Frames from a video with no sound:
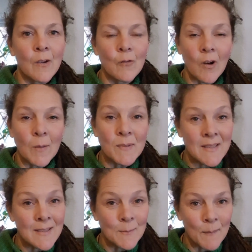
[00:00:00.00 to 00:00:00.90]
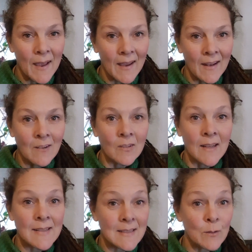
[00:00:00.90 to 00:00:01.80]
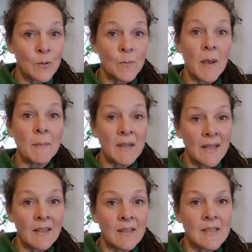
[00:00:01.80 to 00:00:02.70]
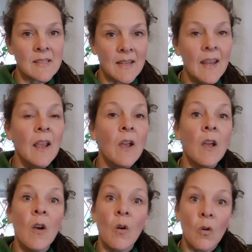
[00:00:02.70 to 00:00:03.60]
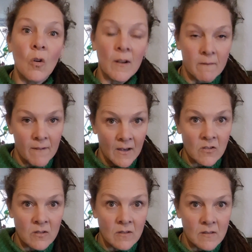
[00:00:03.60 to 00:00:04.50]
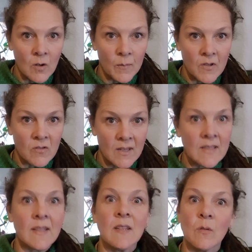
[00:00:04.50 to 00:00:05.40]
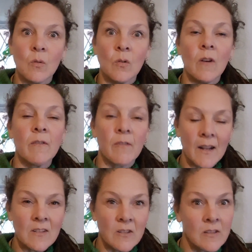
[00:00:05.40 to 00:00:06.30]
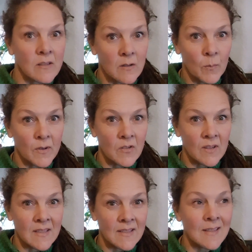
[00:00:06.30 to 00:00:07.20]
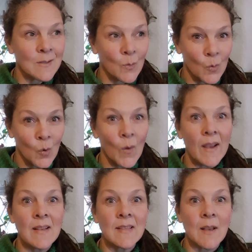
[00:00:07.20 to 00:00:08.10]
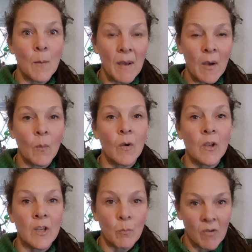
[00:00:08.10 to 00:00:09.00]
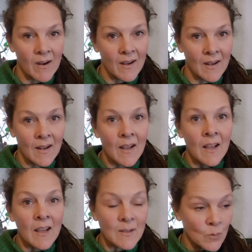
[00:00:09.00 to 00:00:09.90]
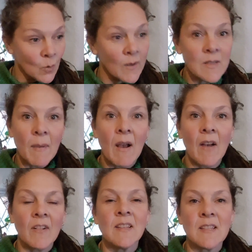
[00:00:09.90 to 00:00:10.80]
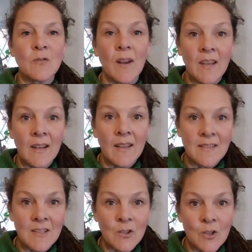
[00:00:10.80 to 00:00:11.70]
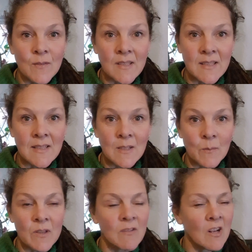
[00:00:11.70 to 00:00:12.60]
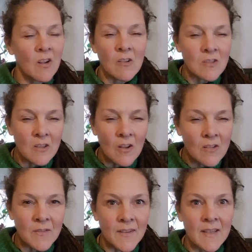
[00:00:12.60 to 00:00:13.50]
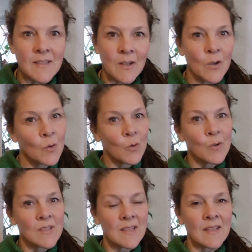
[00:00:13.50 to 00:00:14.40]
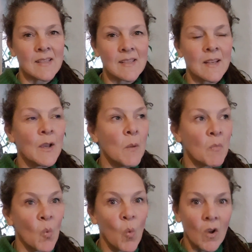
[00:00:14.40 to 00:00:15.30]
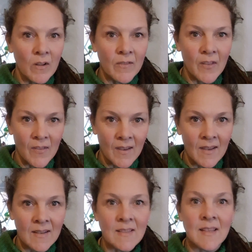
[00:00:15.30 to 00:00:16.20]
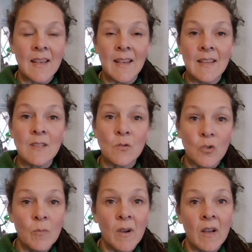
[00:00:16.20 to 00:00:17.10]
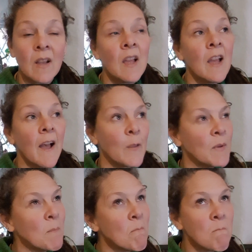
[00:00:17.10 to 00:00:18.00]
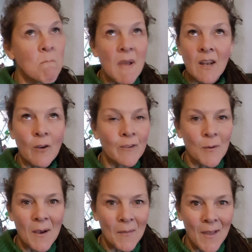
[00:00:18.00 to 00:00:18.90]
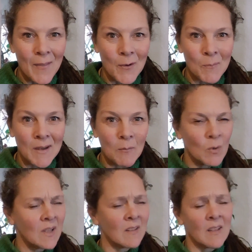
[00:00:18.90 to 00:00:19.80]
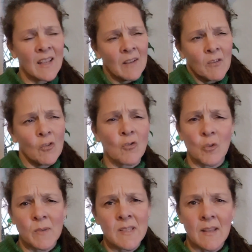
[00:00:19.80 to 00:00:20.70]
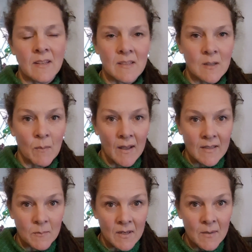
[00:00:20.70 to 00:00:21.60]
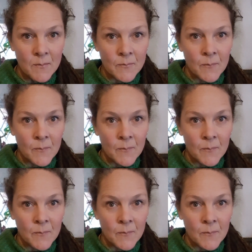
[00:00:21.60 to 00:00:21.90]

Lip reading: Chronic persistent pain, unless it's caused by malignancy or an infection that's not been treated or a fracture that's not been treated, it's always about your brain. It's always about having a dysregulated nervous system. And there are lots and lots of things that can cause this. One of the things is trauma. And there'll be many of you out there that'll be, well, I haven't got trauma, so that doesn't apply to me.